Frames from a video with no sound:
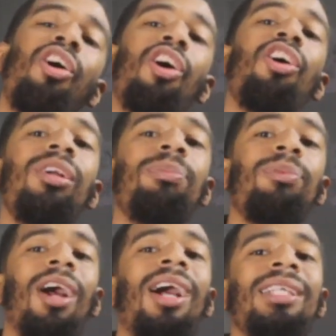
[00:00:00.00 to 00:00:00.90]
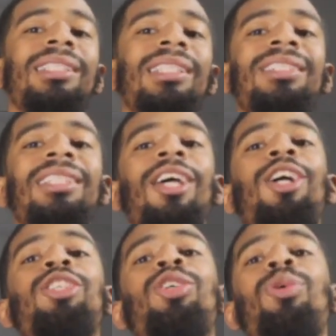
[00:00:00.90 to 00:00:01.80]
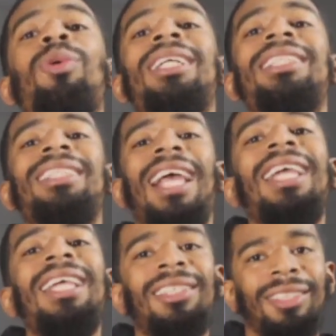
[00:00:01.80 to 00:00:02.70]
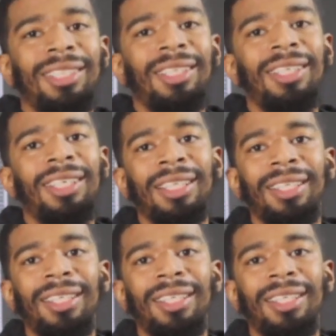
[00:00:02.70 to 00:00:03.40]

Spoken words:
harder process to attain a gun.